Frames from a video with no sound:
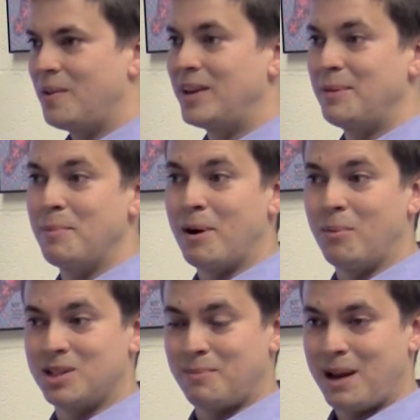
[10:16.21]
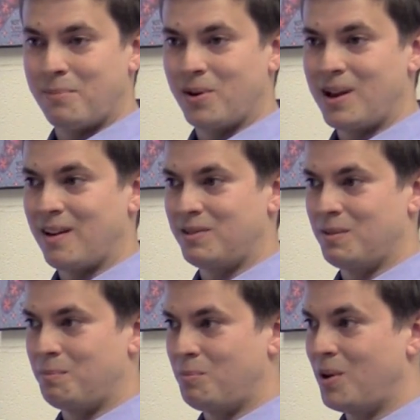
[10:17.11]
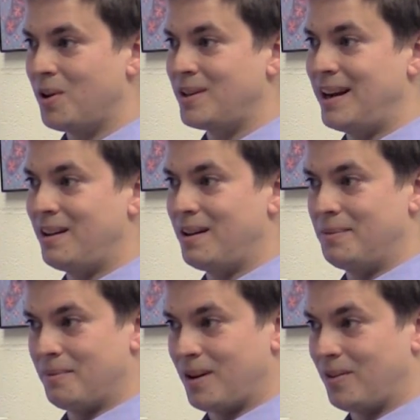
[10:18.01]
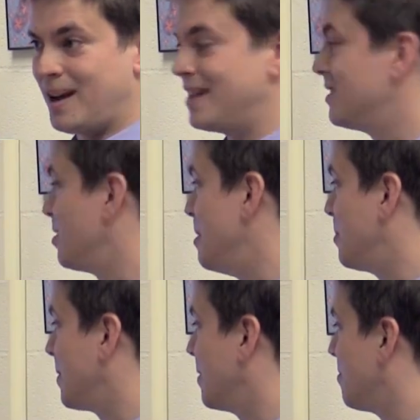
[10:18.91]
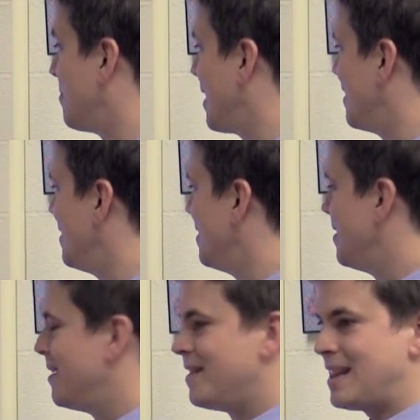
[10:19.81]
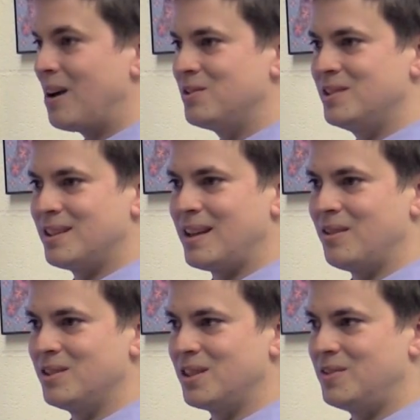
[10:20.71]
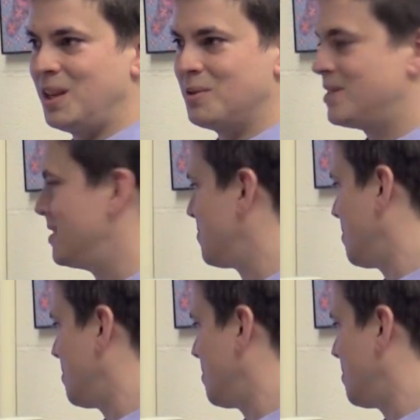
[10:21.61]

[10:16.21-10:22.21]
Every time you publish a paper, you have to put your data online so people can go find thousands and thousands of sequences